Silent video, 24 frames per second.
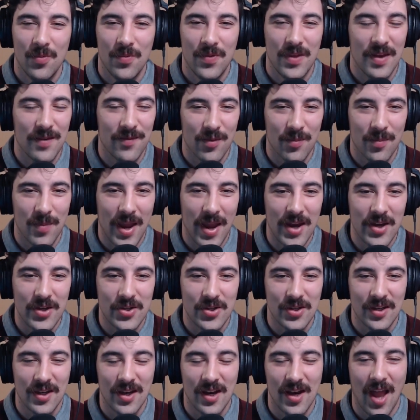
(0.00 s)
the
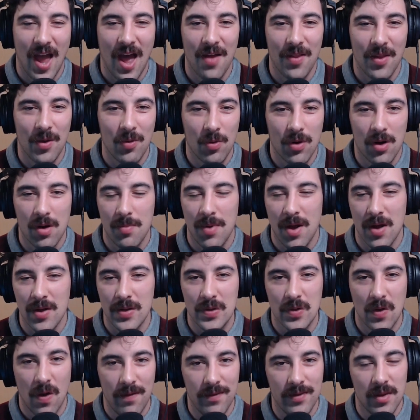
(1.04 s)
information and how they went about
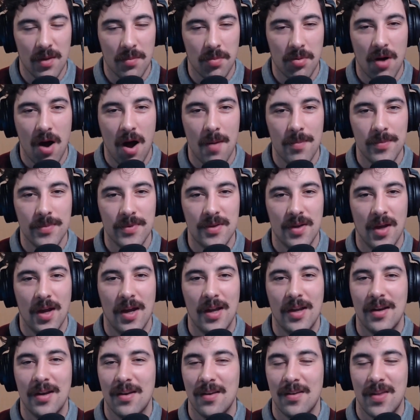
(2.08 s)
solving the problems
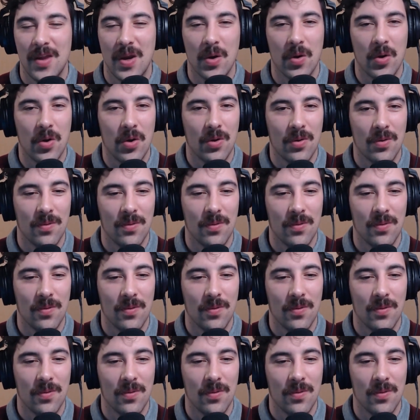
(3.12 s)
that they're